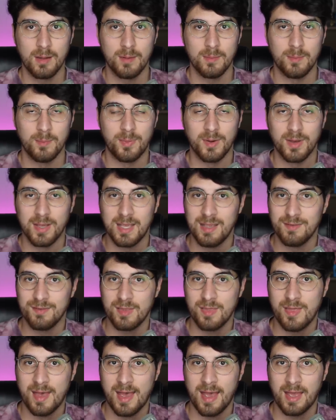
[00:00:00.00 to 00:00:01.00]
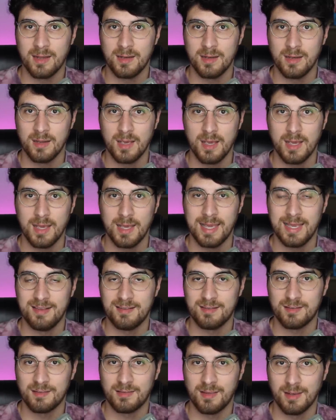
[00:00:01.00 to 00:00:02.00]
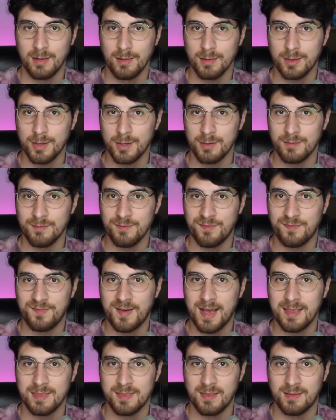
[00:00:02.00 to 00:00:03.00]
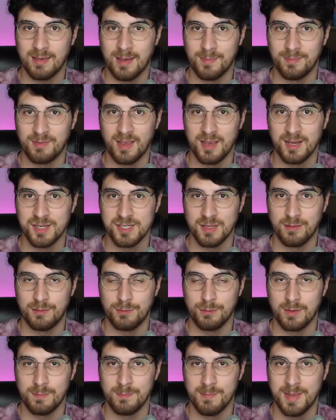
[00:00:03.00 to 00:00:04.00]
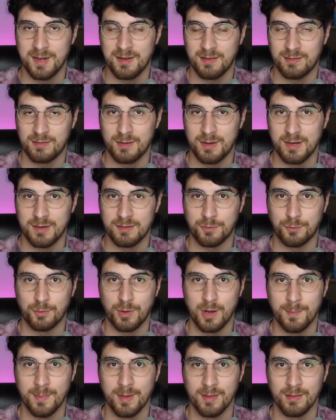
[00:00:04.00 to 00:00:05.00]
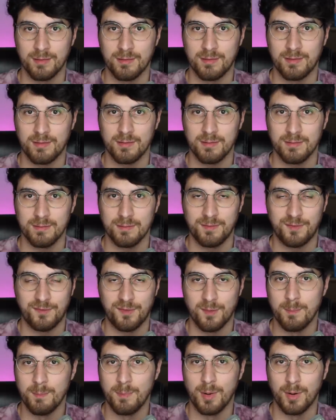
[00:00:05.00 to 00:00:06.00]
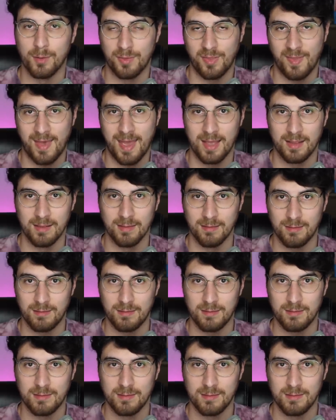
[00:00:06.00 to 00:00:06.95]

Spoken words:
but even then, he still couldn't fight the temptation to administer his treatments from both ends.